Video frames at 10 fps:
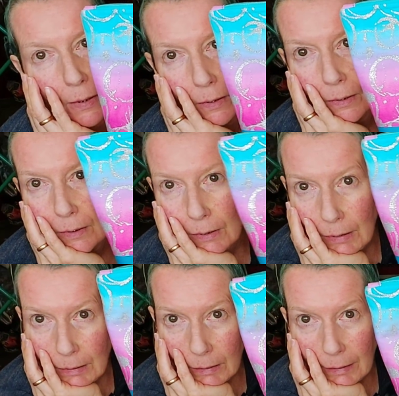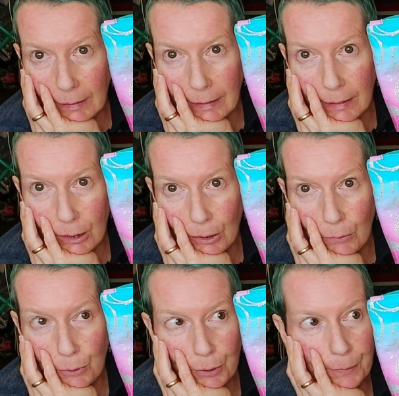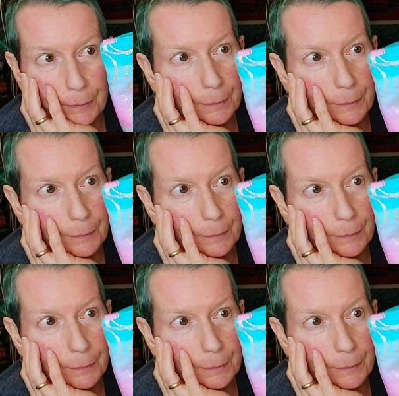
I think it's cute.